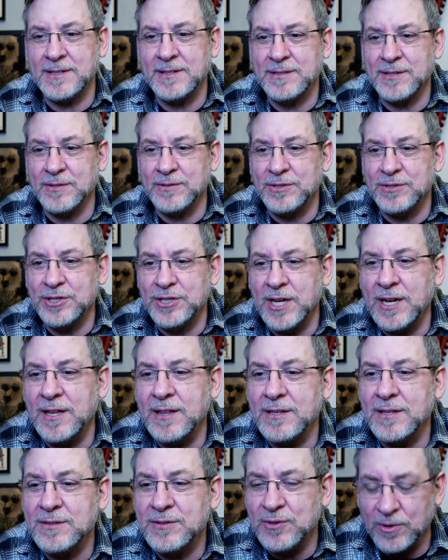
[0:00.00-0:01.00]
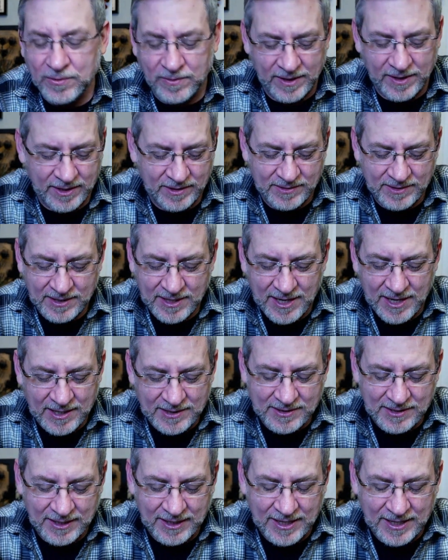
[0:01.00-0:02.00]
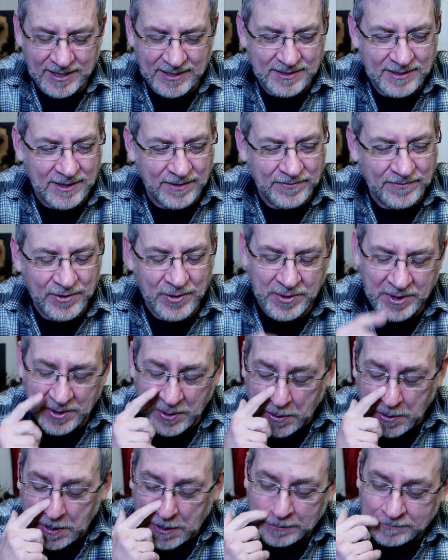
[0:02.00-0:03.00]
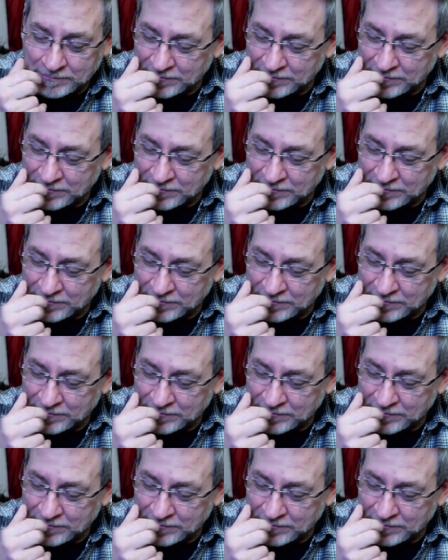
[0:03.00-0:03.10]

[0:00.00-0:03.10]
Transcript: So Jenna, the Soul Writer's constantly got stuff going on.